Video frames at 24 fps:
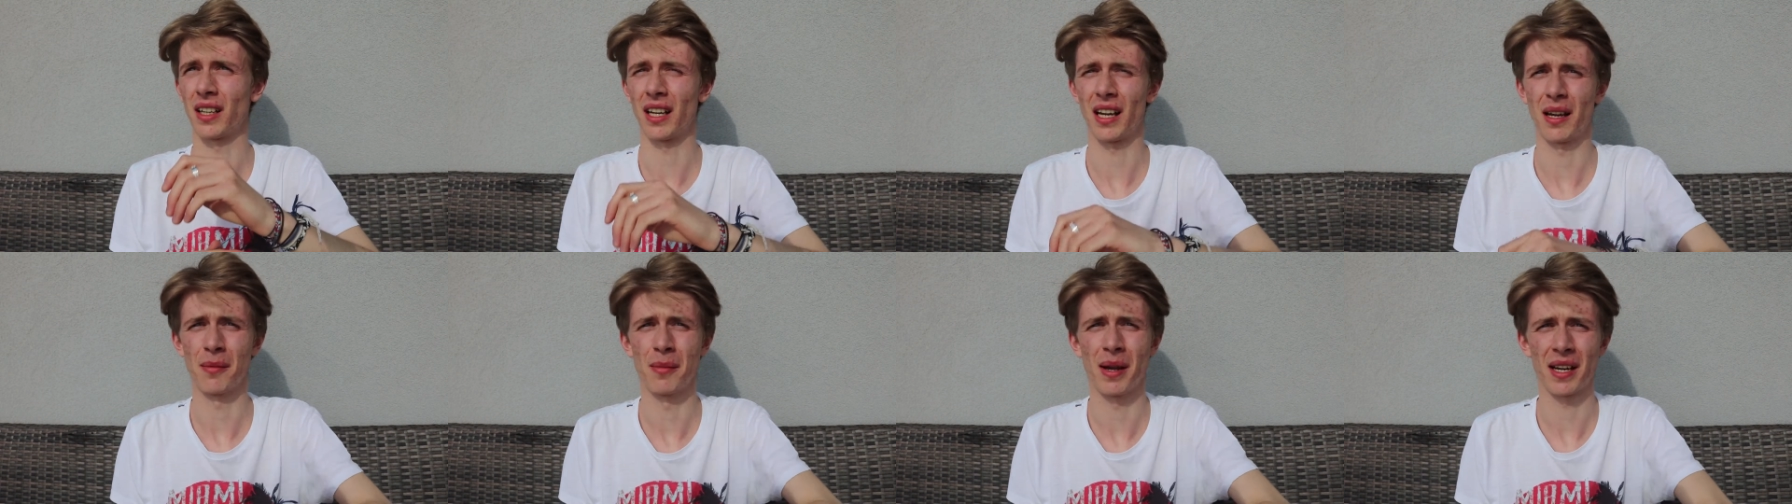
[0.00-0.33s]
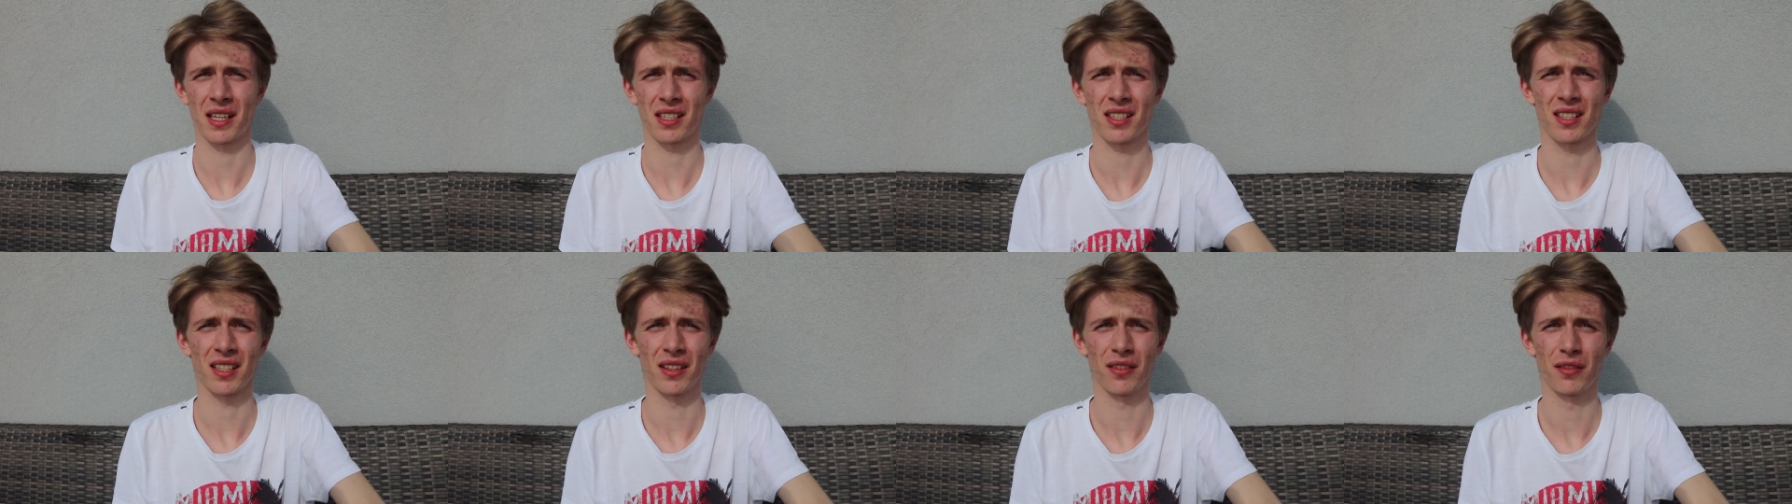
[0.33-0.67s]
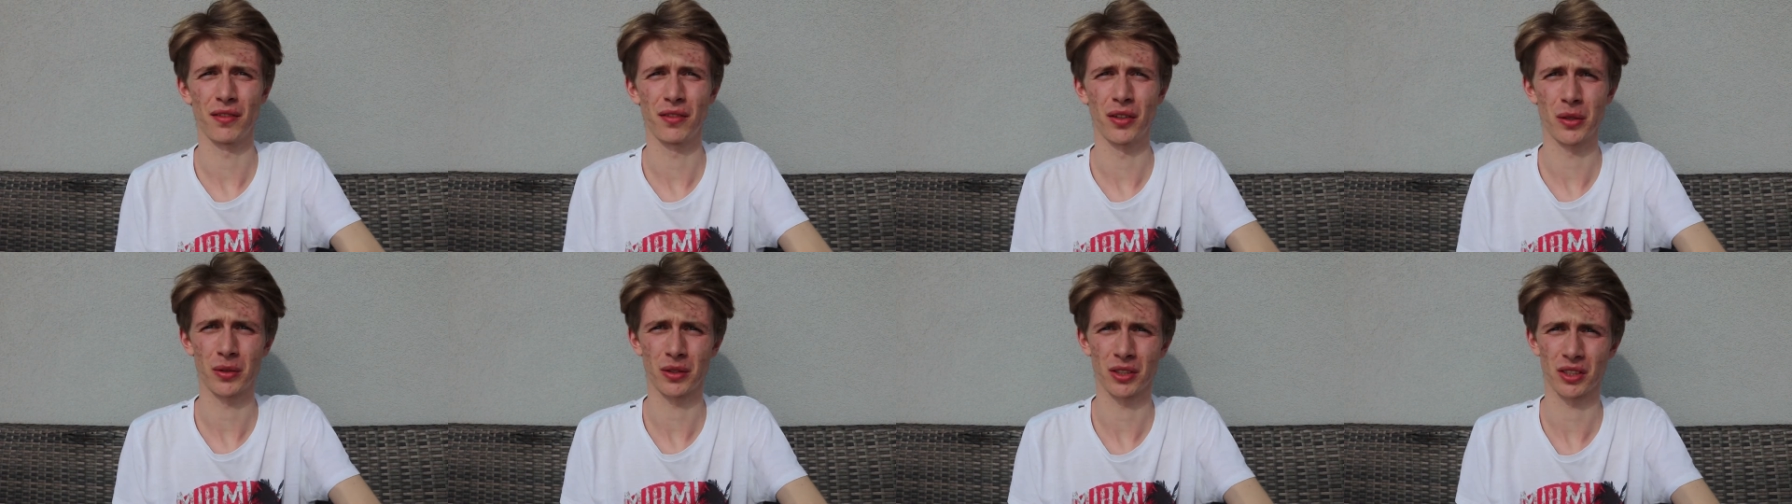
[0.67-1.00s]
I'm actually in
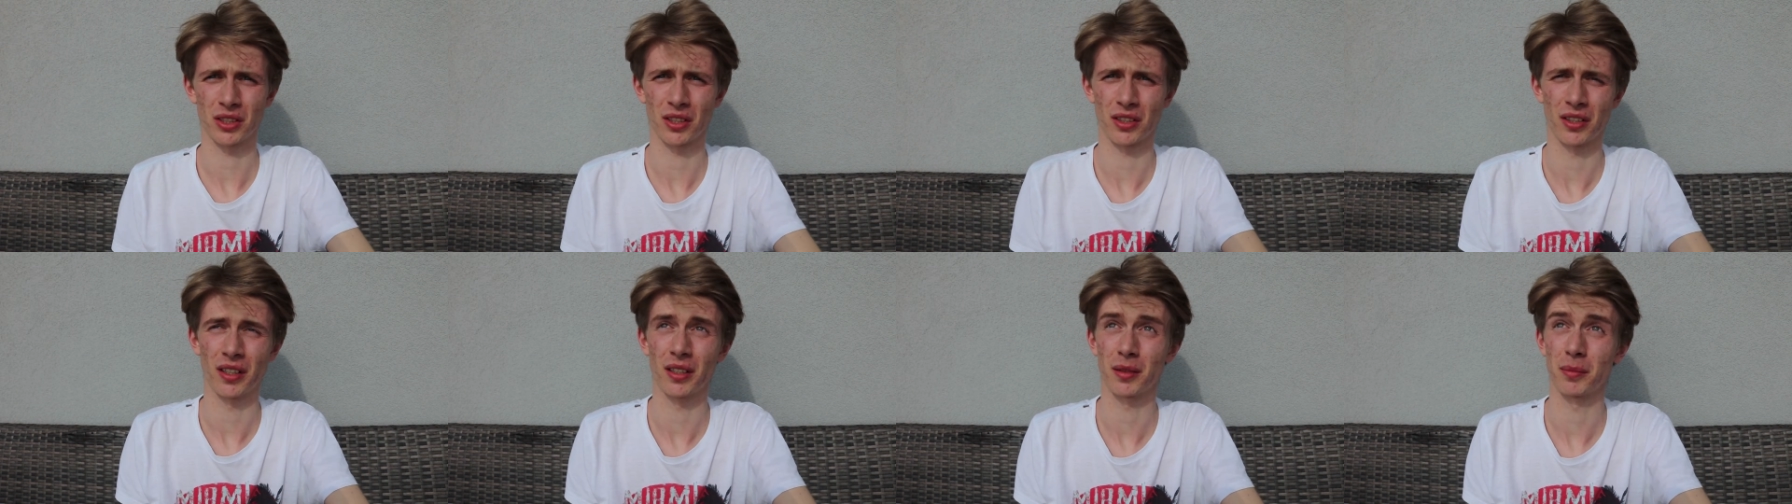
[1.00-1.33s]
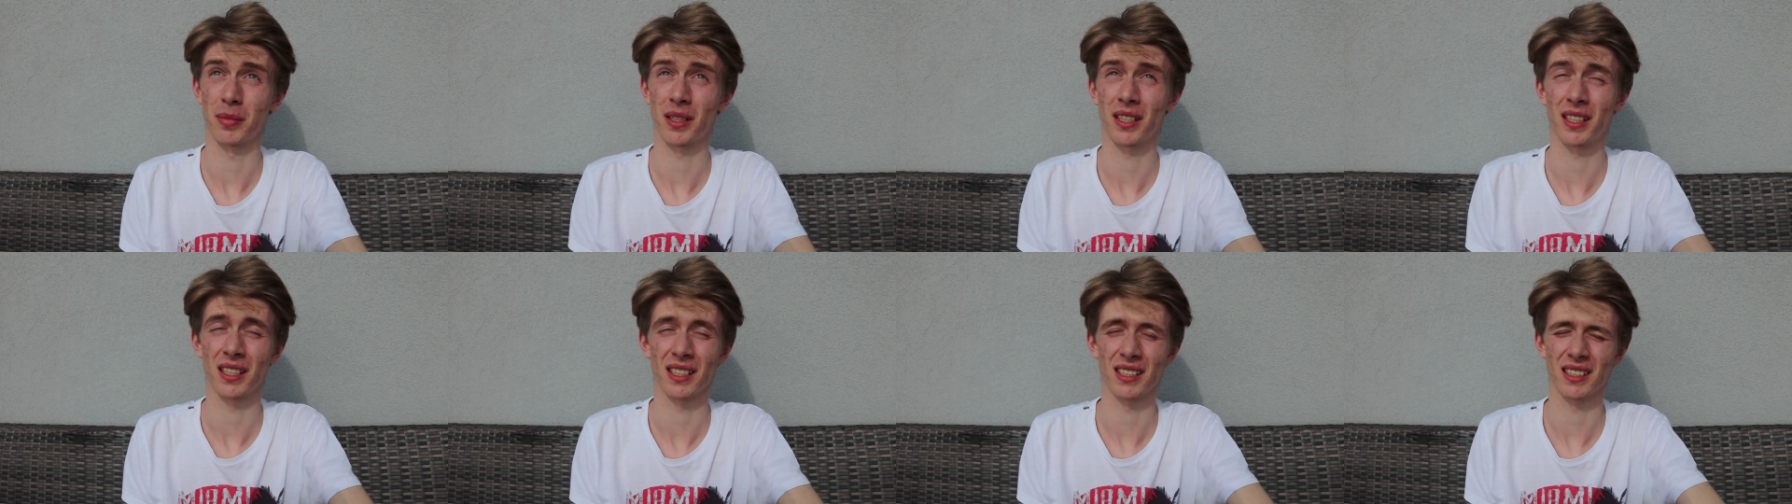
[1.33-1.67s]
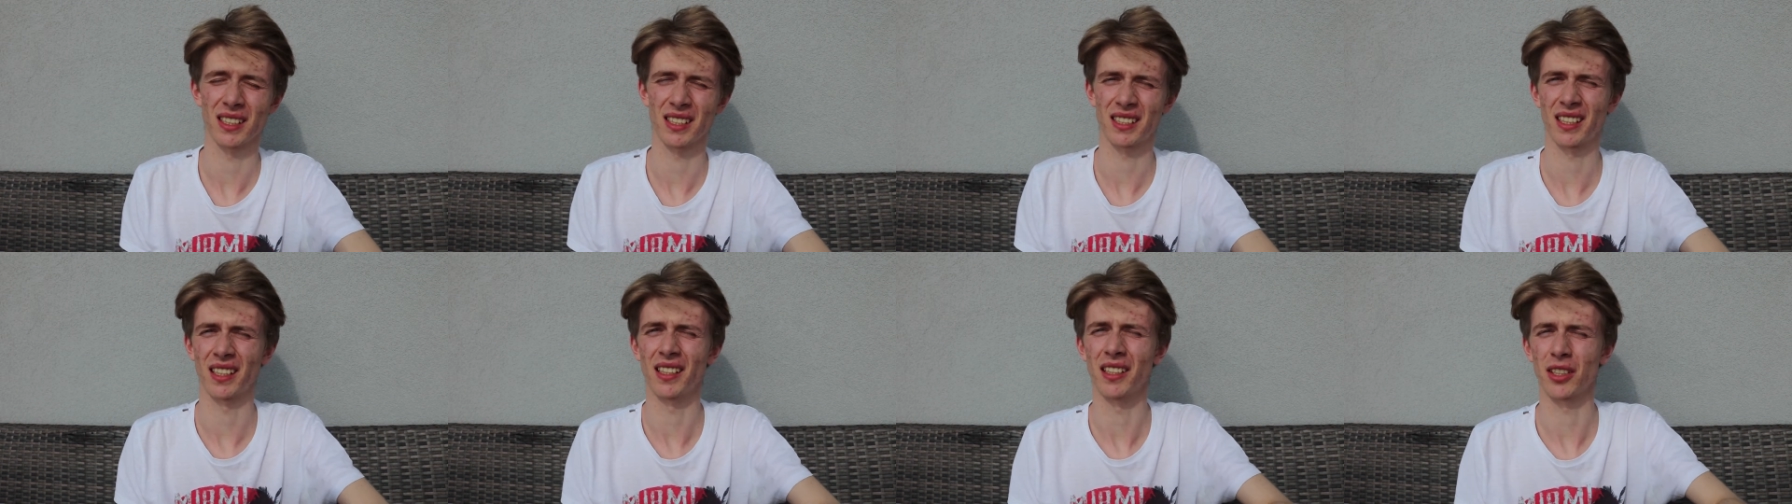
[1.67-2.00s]
focus or not because
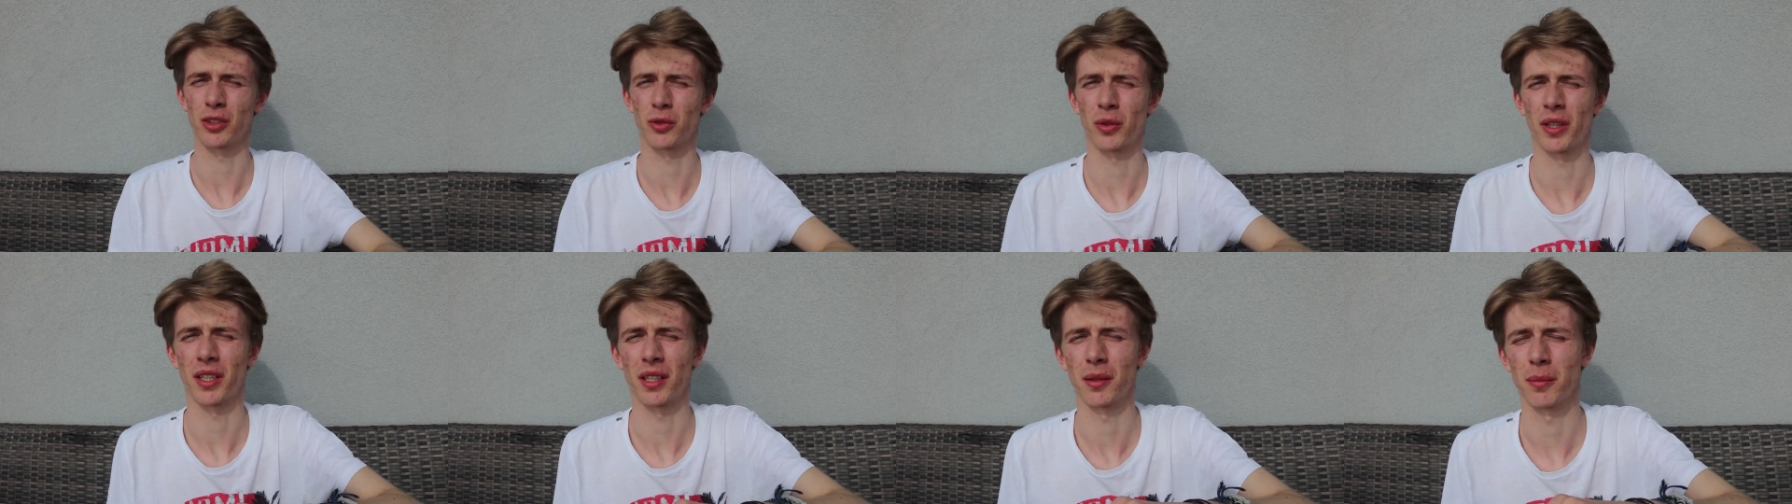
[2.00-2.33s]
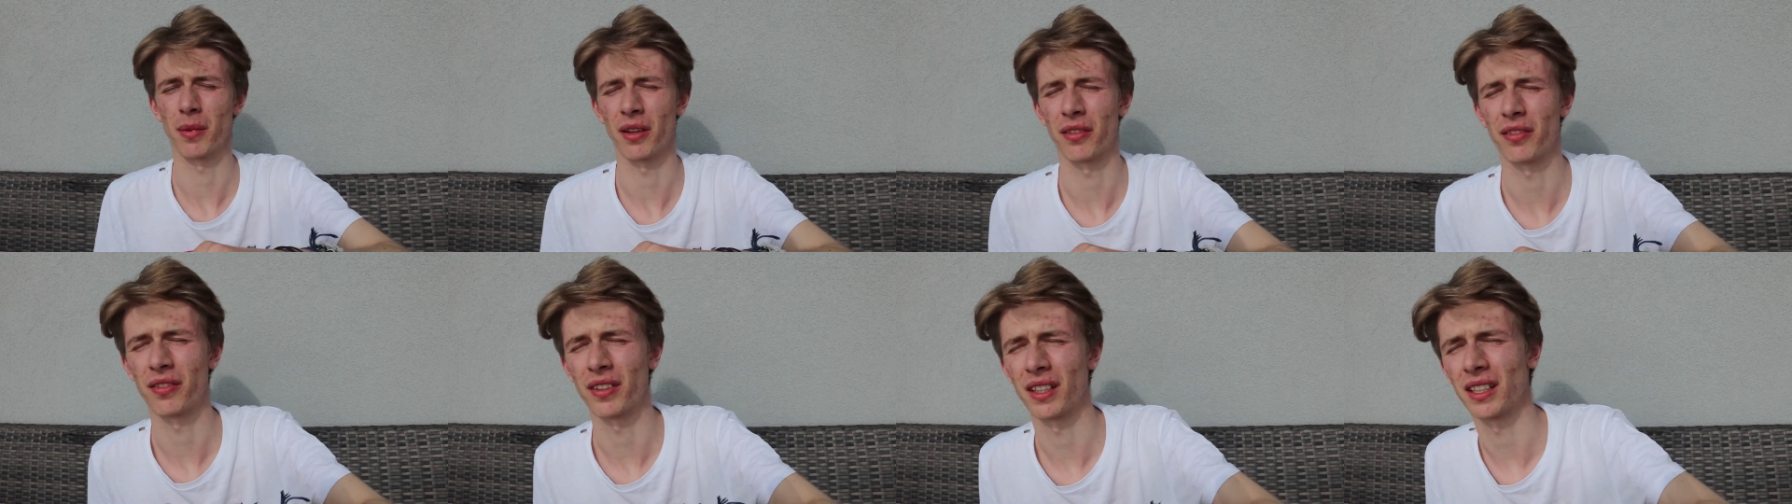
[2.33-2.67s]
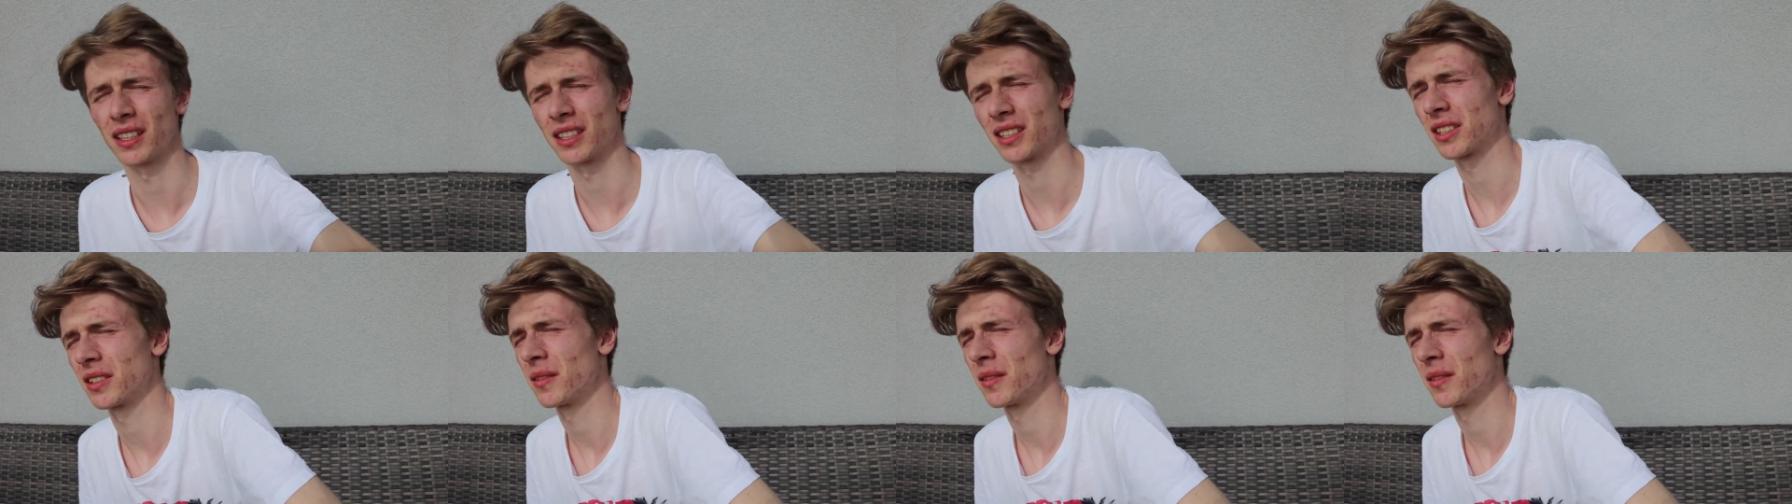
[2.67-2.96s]
the sun is right in my face.